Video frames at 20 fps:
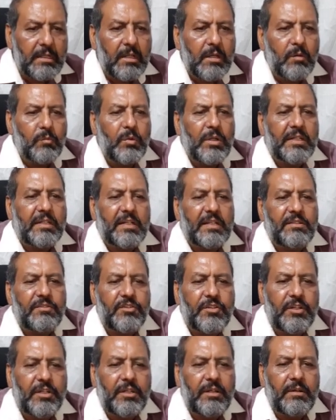One can
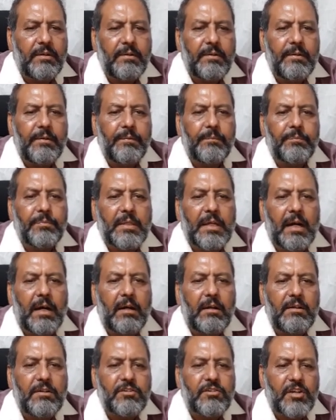see the
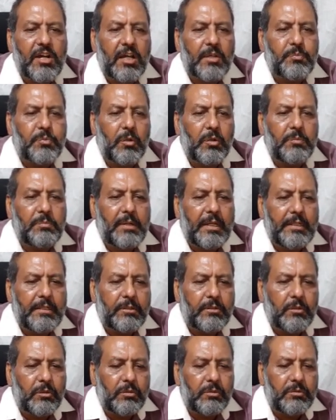transport
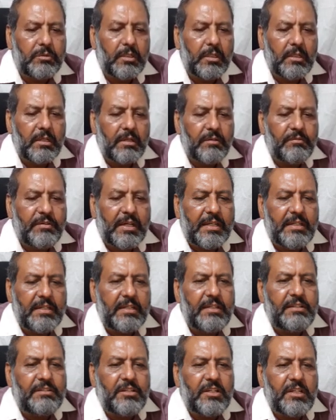molecules very
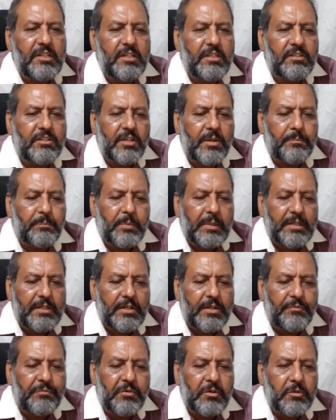easily, simply
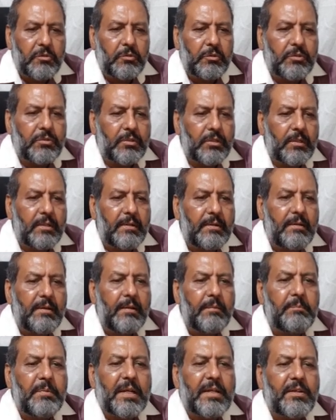diffuse.
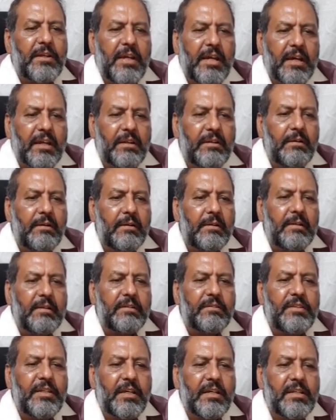But here
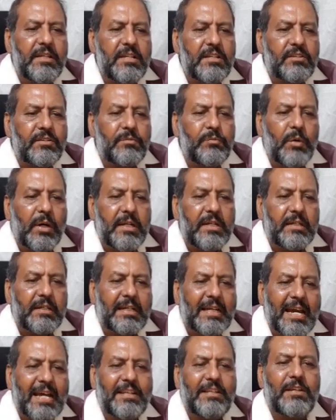there is one
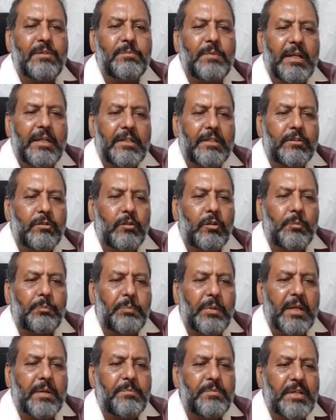carrier molecule,
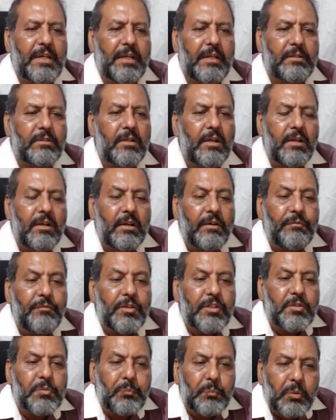permease,
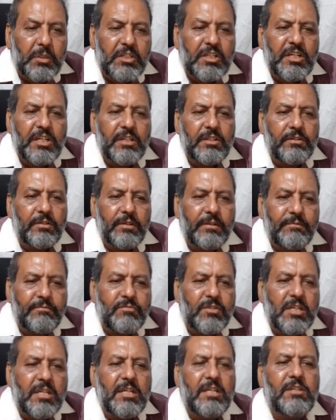which pushes
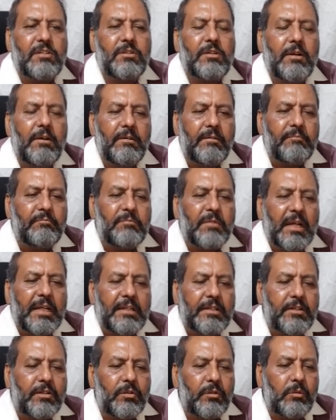these
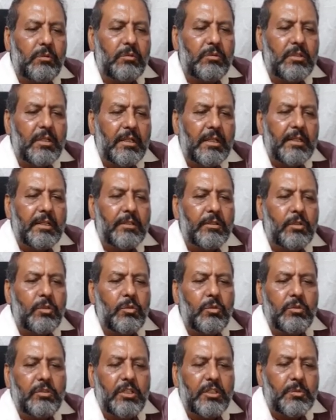molecules
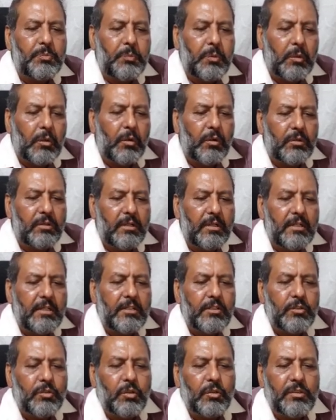through this port.
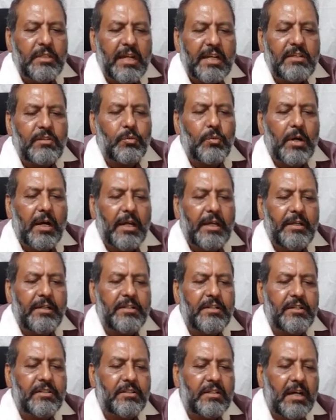So that's why
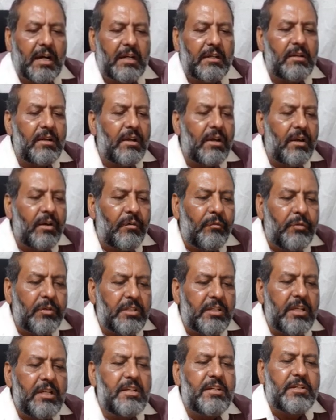it is called
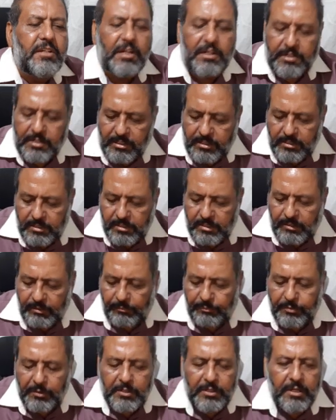facilitated
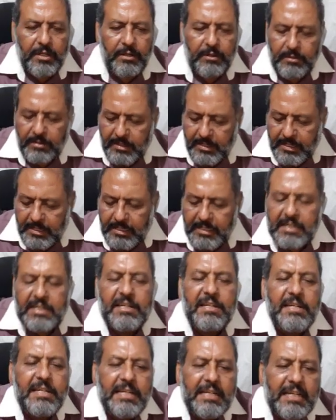diffusion. It
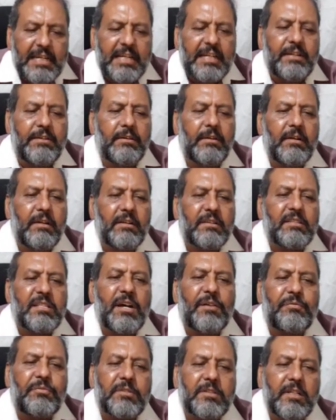needs the
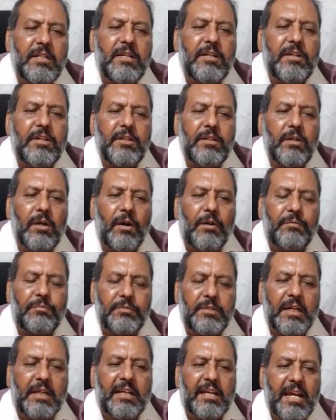facility of
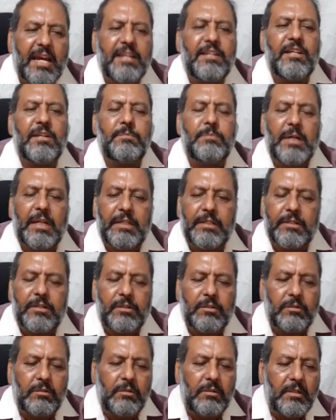the carrier
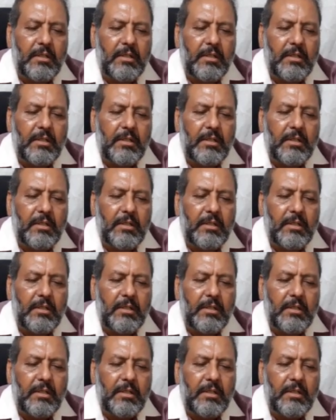molecule